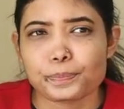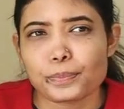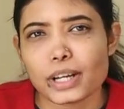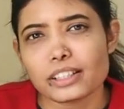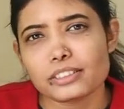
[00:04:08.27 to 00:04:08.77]

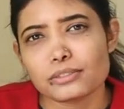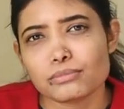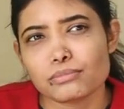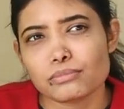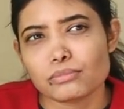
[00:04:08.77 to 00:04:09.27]
But
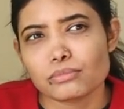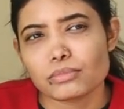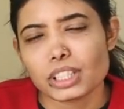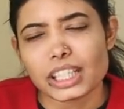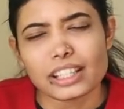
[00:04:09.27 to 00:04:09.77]

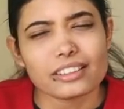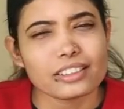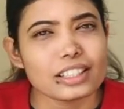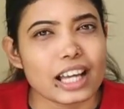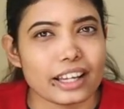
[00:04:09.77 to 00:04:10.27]
he
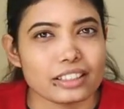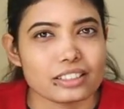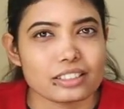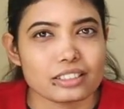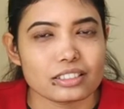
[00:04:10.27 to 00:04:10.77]

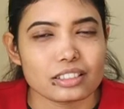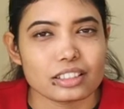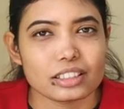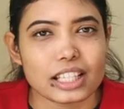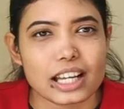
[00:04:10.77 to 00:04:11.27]
realized
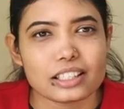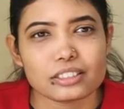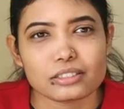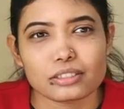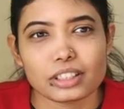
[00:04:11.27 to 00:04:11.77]
that
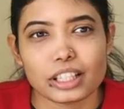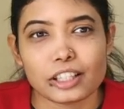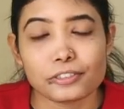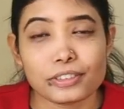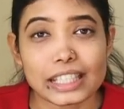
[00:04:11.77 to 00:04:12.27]

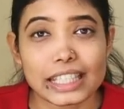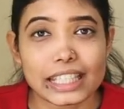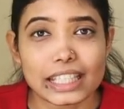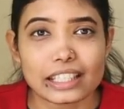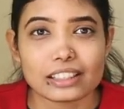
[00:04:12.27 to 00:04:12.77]
if
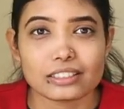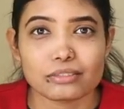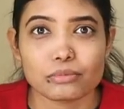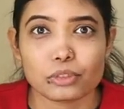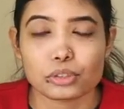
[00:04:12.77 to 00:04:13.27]
he
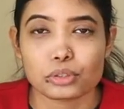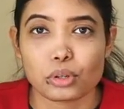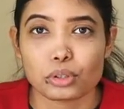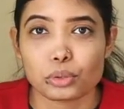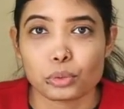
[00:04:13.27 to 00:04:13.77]
was
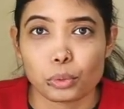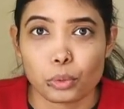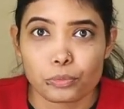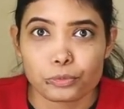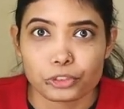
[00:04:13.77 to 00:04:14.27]
not
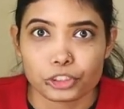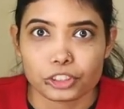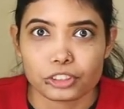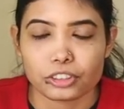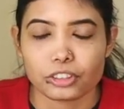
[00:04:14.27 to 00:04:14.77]
hopeful,
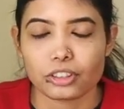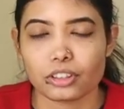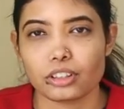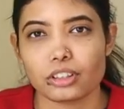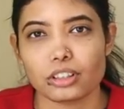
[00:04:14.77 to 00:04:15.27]

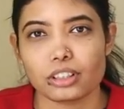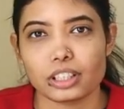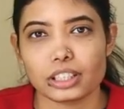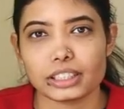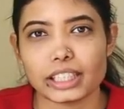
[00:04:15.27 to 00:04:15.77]

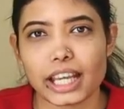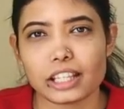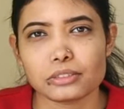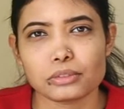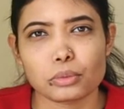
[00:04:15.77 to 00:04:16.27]

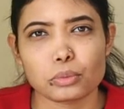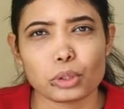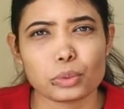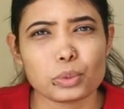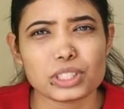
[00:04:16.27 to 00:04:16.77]
then
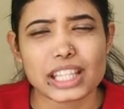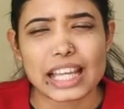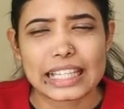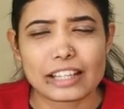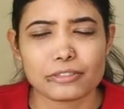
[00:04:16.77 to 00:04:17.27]
what was there
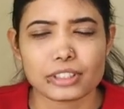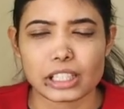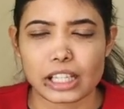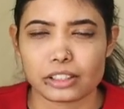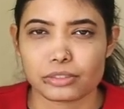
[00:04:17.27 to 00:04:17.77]
left in
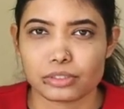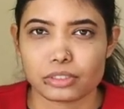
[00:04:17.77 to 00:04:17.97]
life?